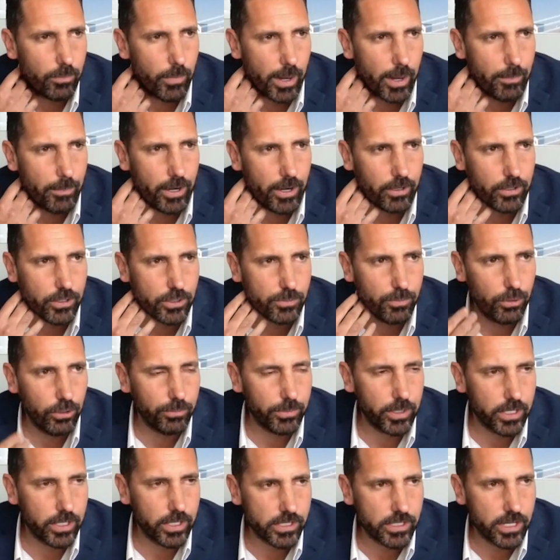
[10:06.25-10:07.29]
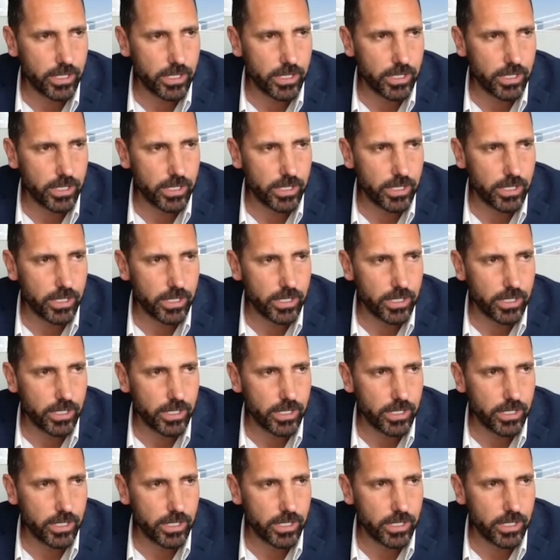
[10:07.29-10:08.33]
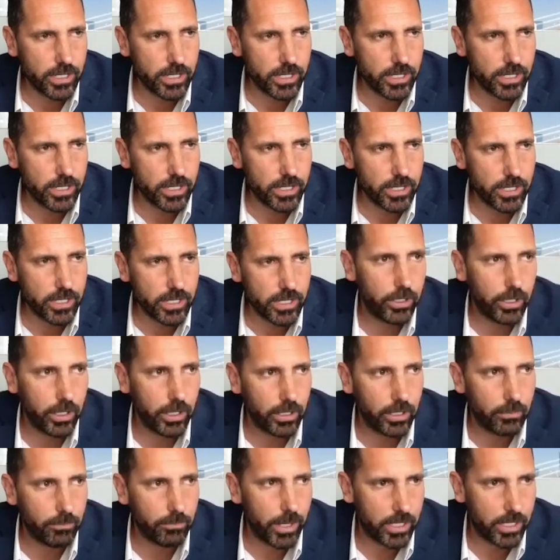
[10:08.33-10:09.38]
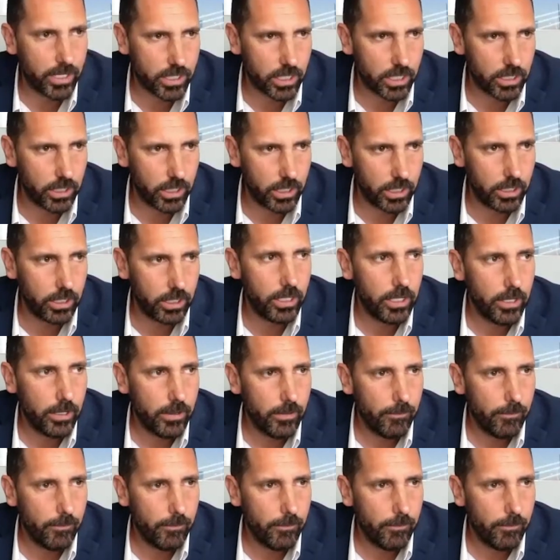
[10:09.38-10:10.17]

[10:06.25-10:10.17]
my parents pulled me aside in only a way they could, and basically